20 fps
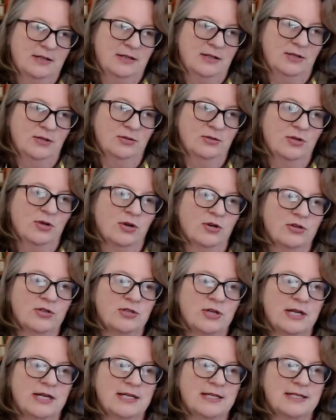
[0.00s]
good
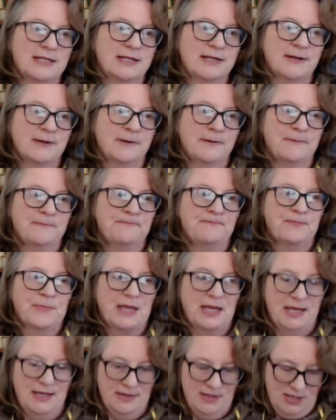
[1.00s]
contrast
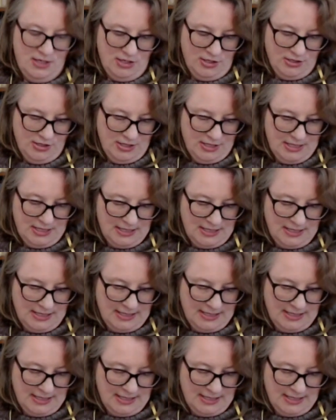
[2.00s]
in the yoke,